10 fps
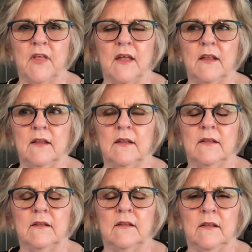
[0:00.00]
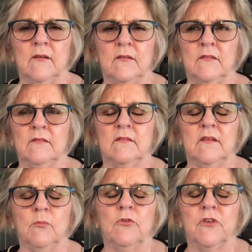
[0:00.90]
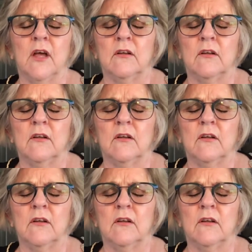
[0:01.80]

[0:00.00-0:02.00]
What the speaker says: It was